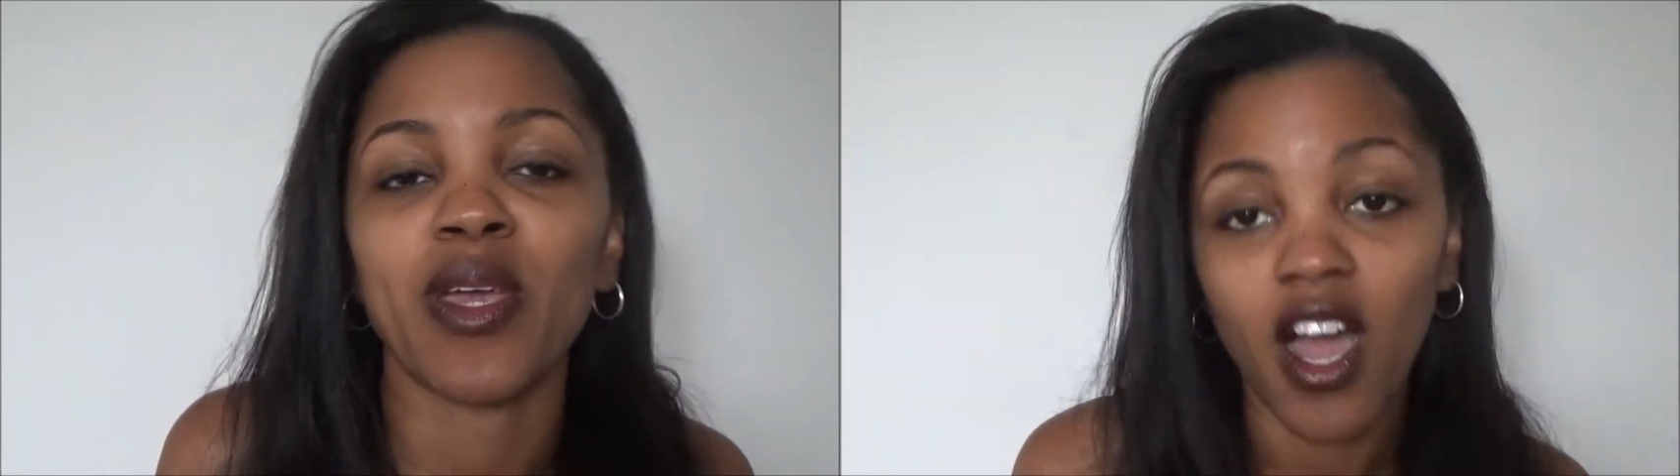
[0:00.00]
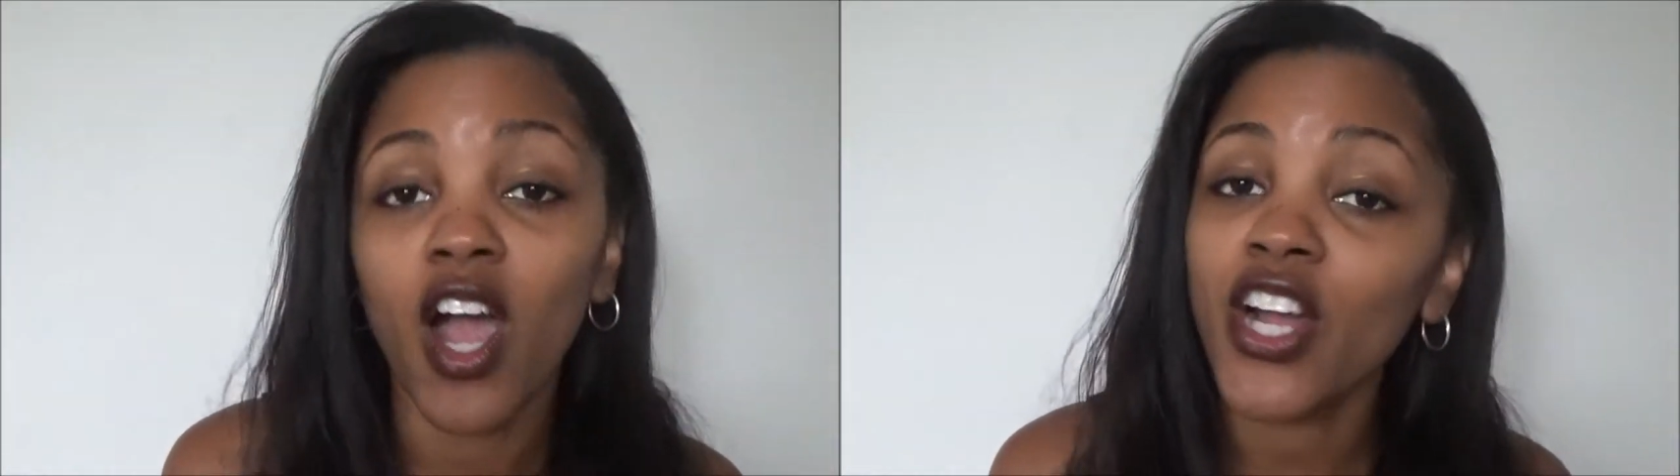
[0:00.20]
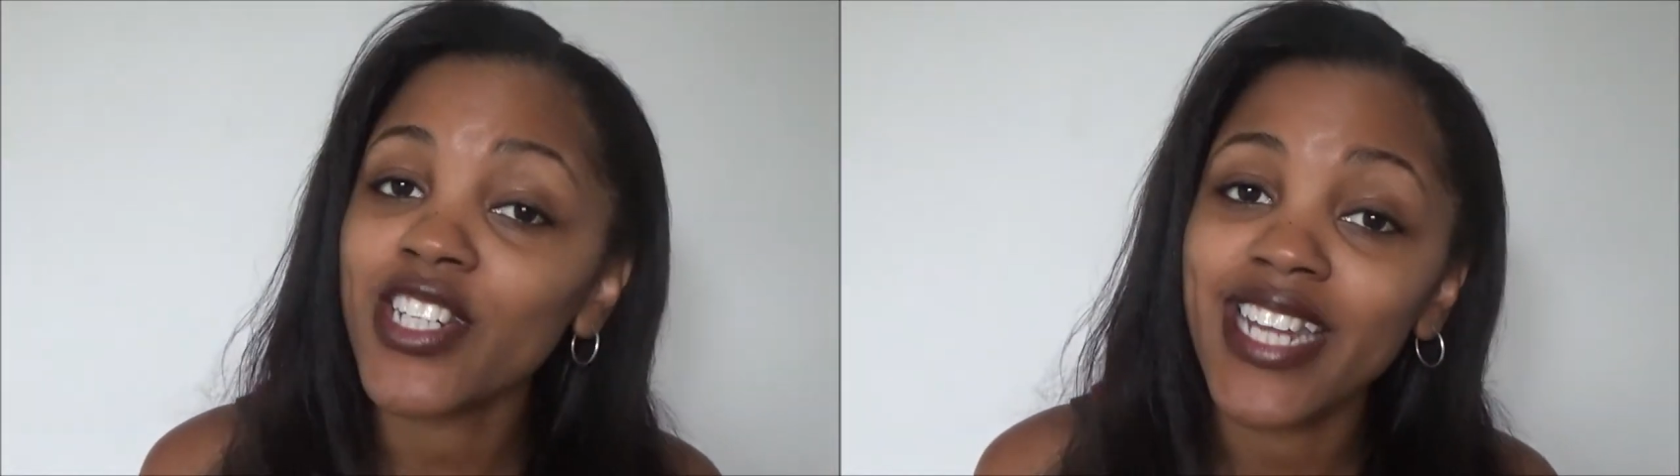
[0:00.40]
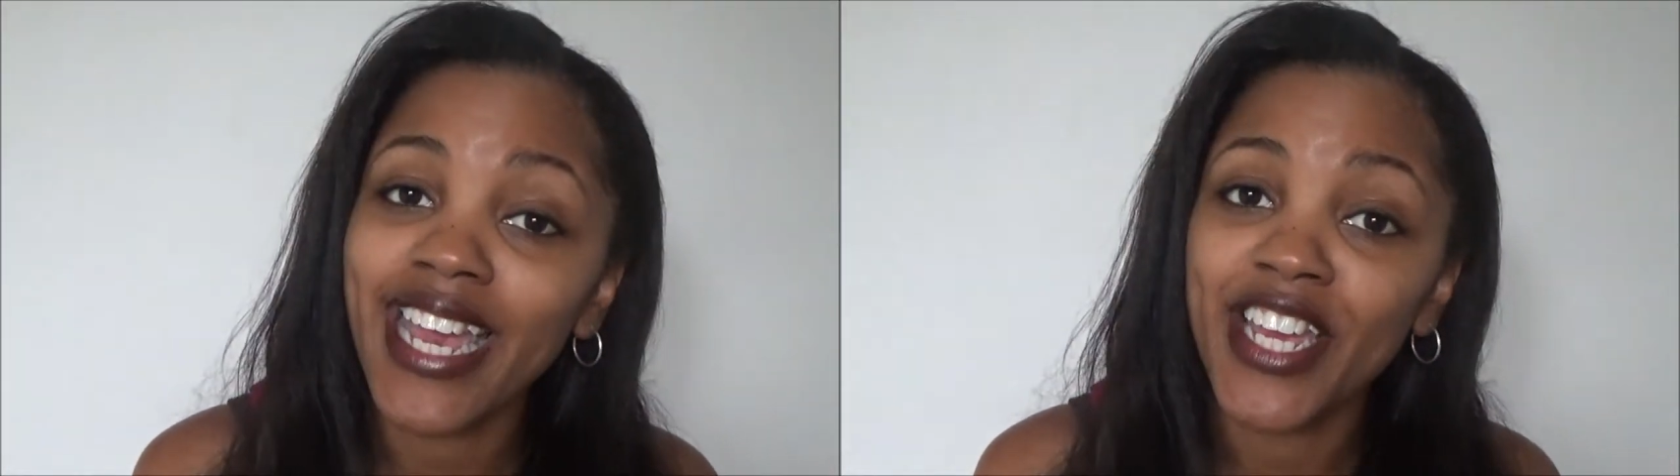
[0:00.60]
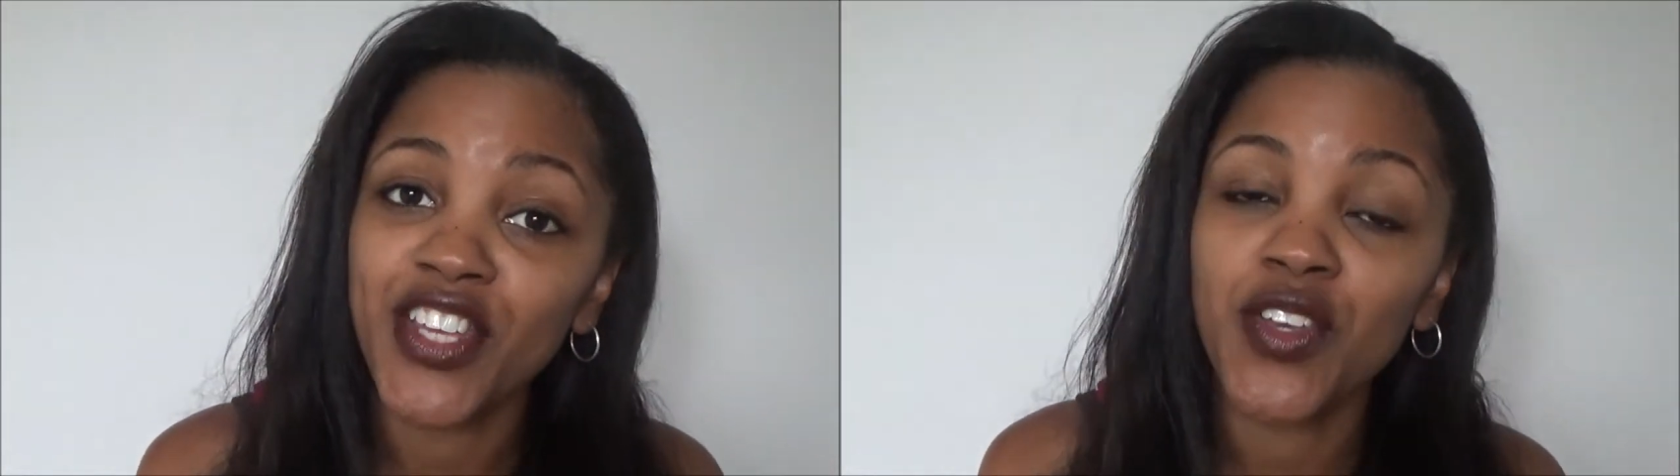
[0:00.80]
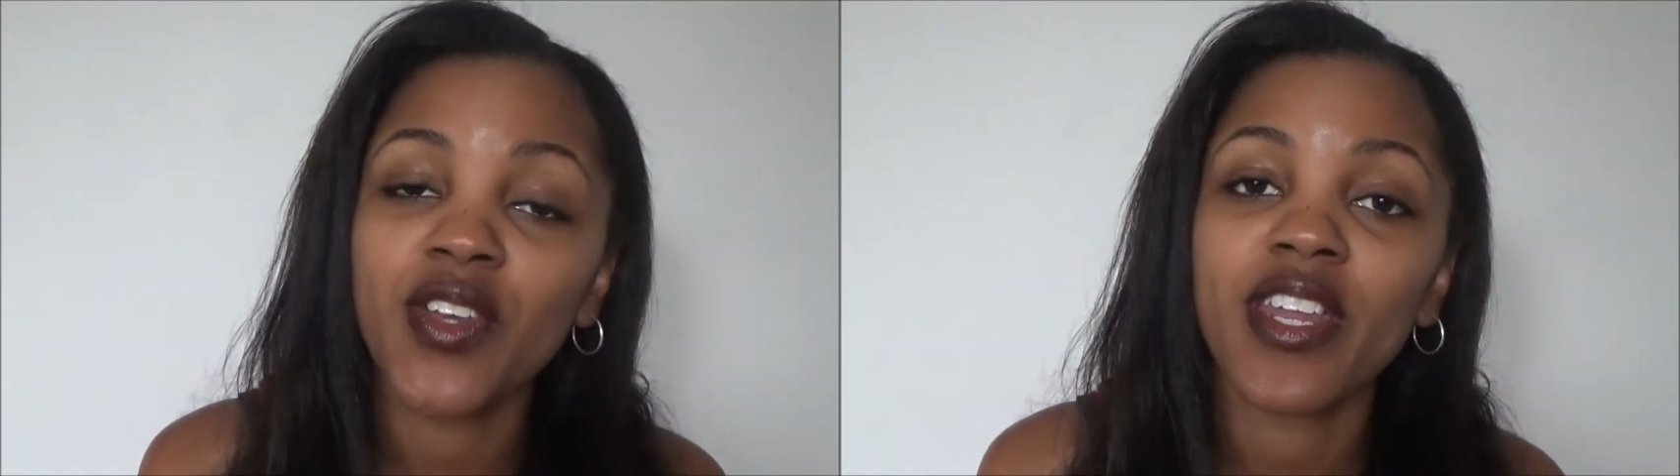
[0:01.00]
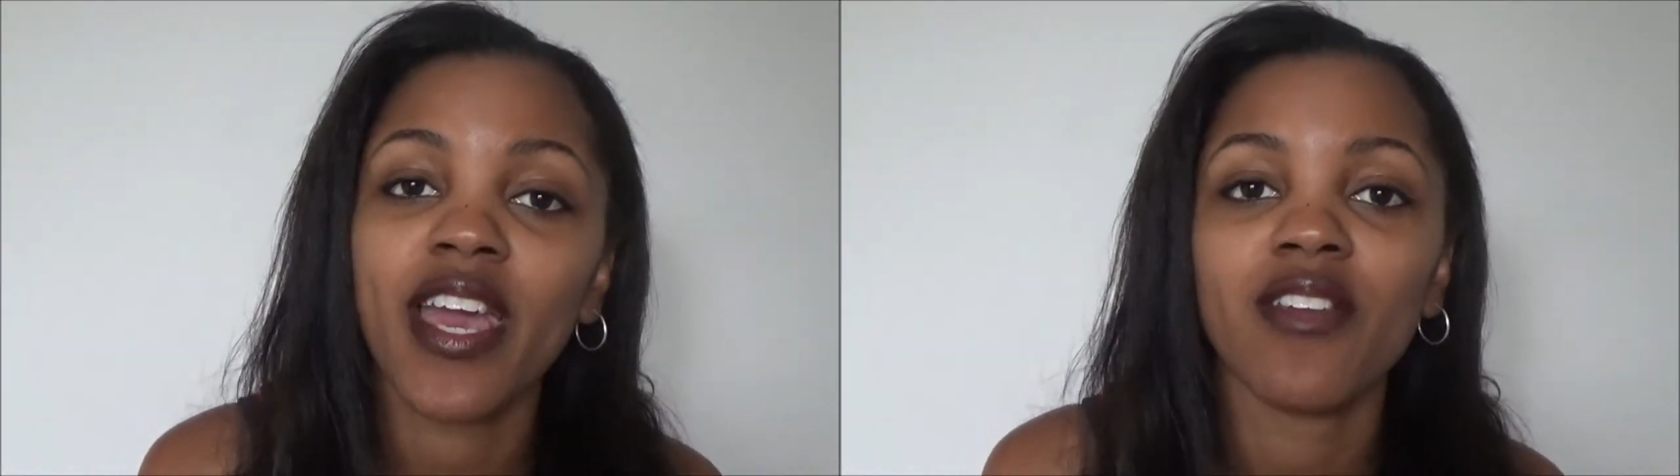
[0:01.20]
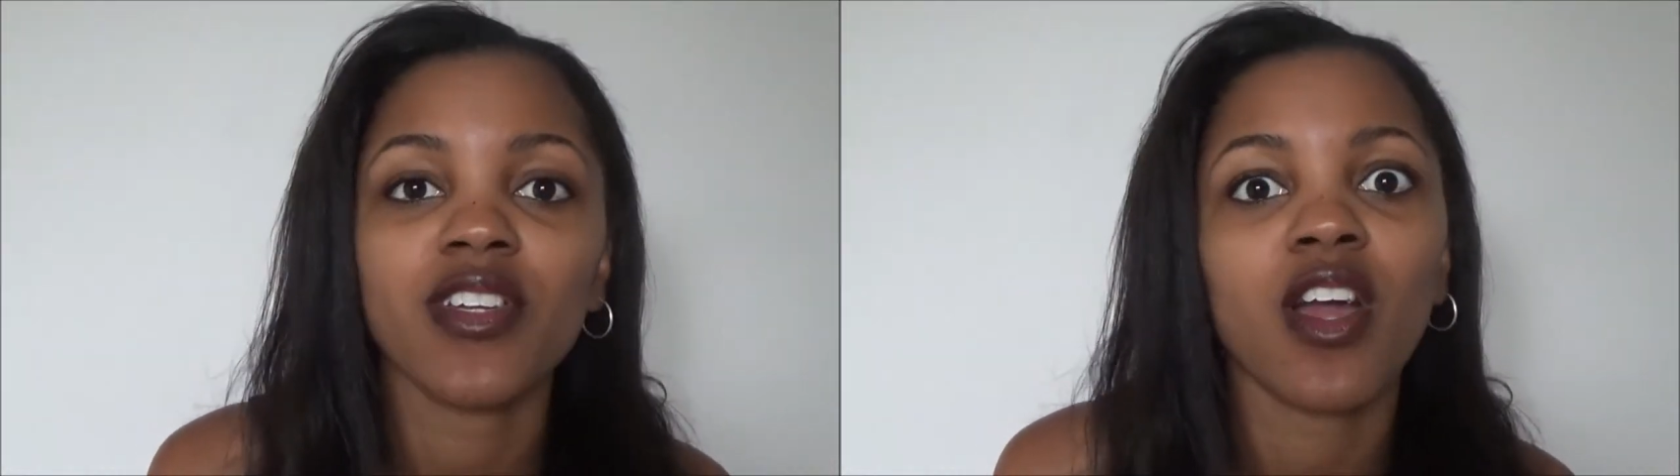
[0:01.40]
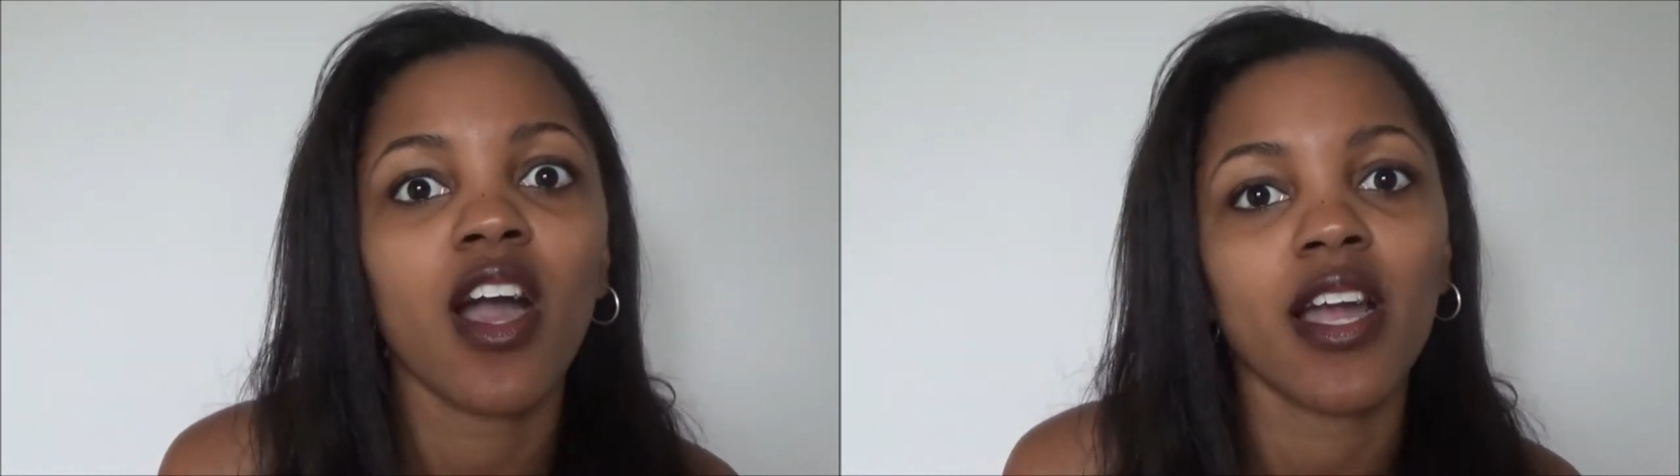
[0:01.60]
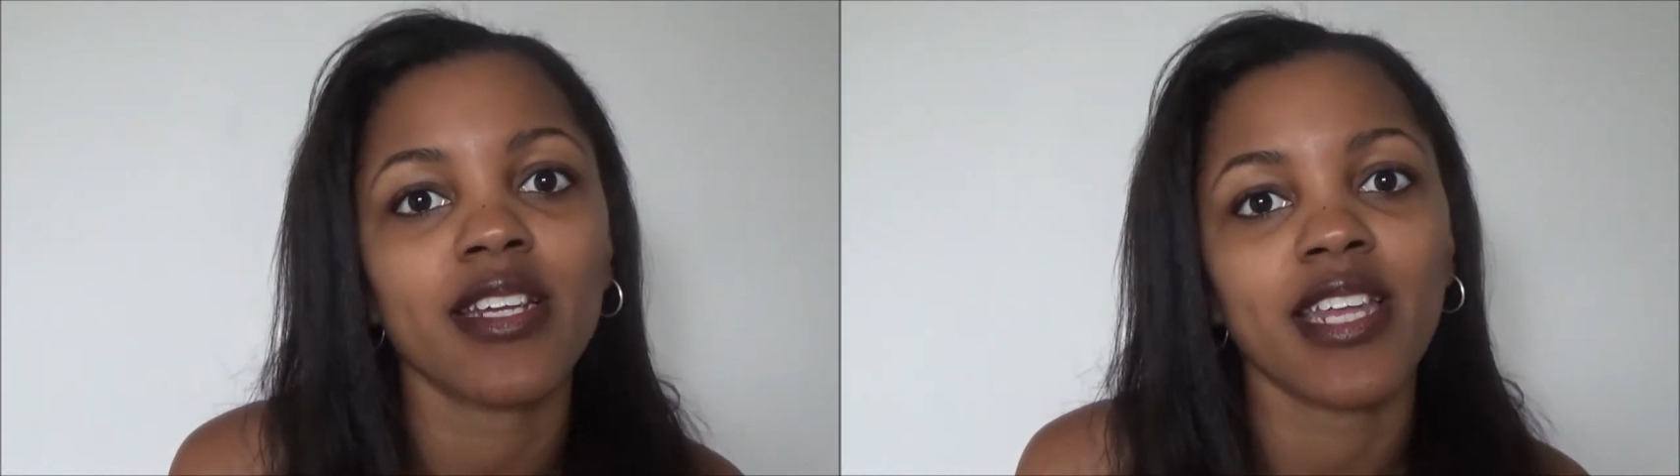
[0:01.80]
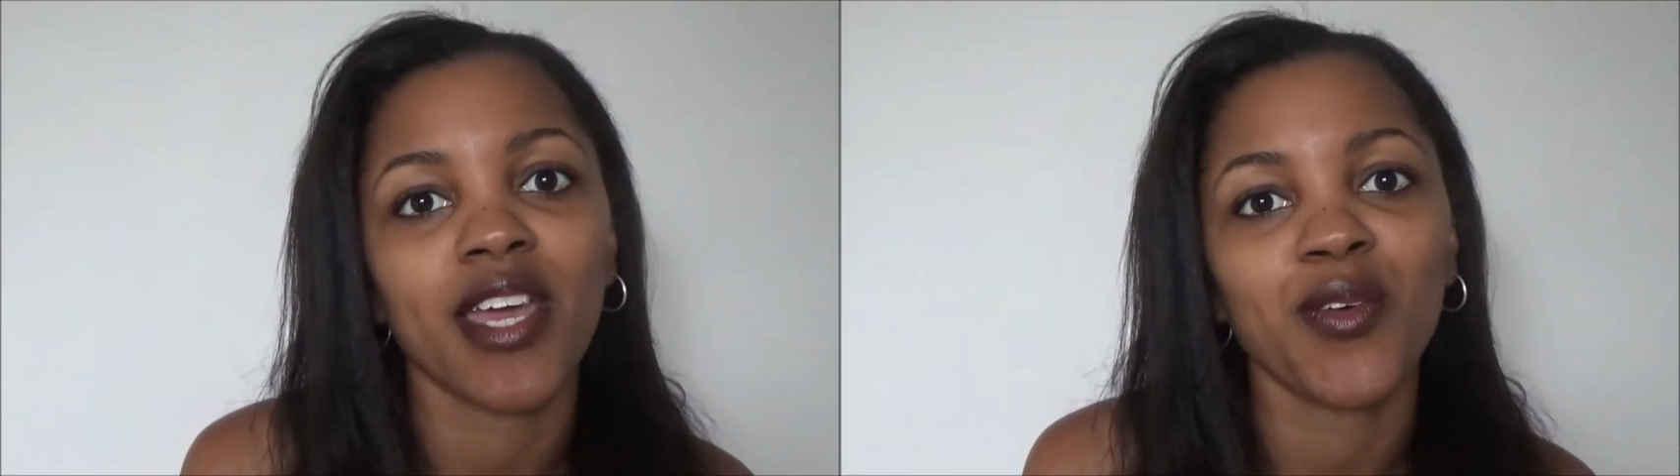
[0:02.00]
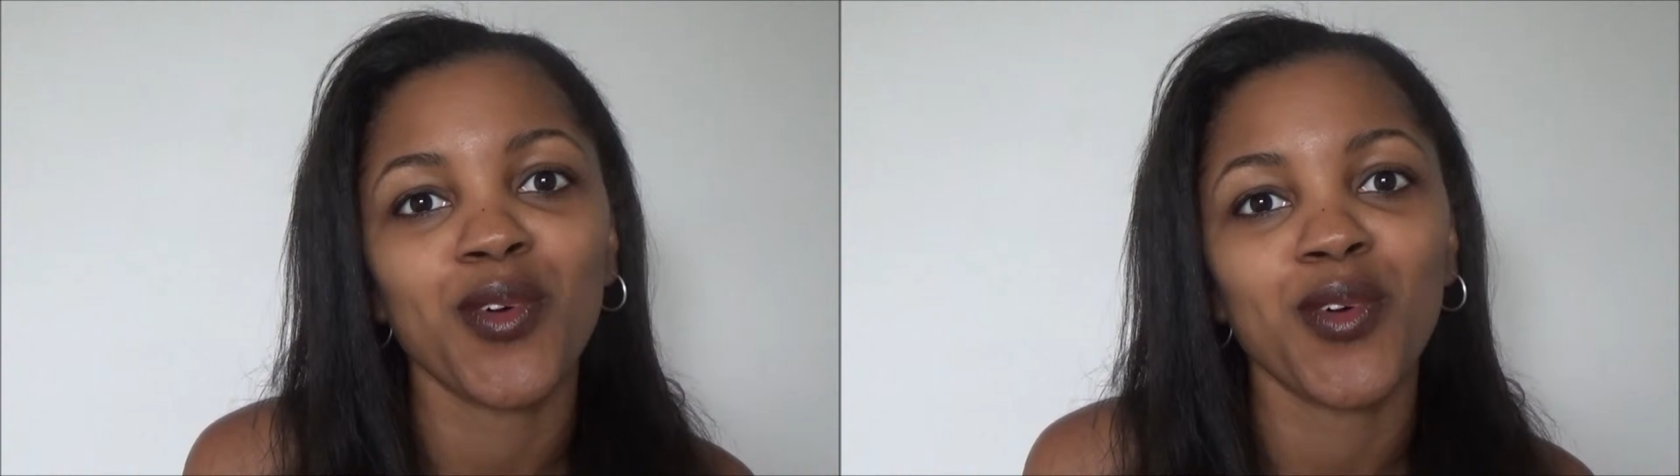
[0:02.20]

Maybe art day. You can have an art day